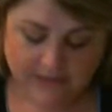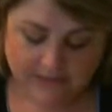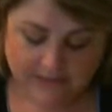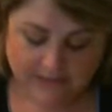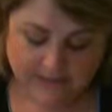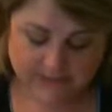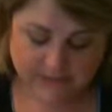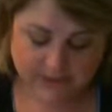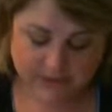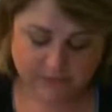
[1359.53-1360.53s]

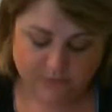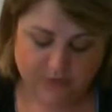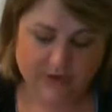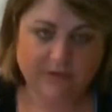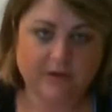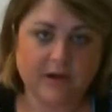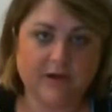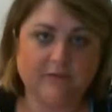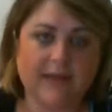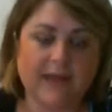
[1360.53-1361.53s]
6.2, you can look
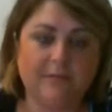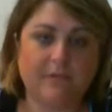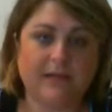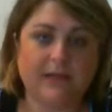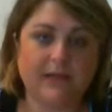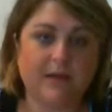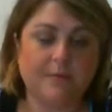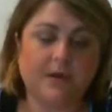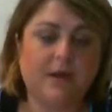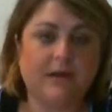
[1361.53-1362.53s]
over that, but again,
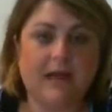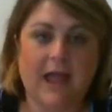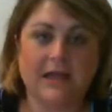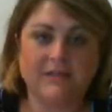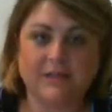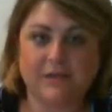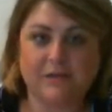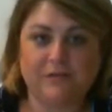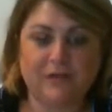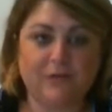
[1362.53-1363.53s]
I'm not going to ask
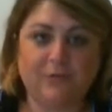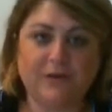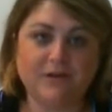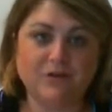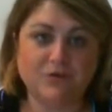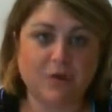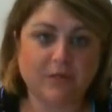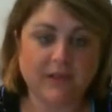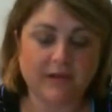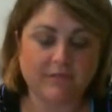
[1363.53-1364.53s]
you, what is
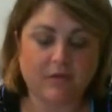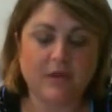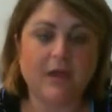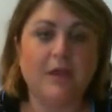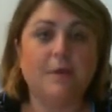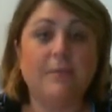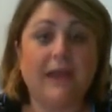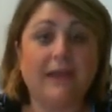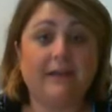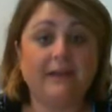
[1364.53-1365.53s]
stroke level,
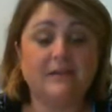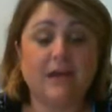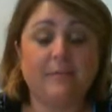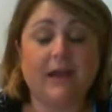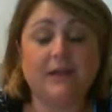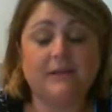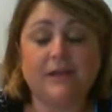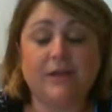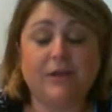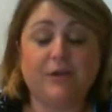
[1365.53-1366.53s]
but anytime I can
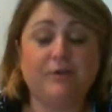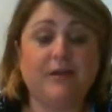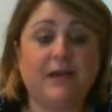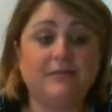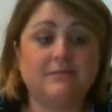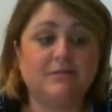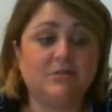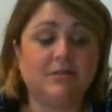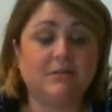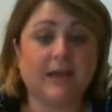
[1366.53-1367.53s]
tell you as
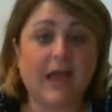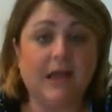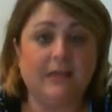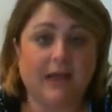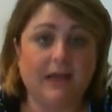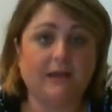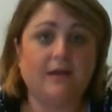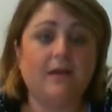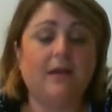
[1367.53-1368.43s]
just a guideline,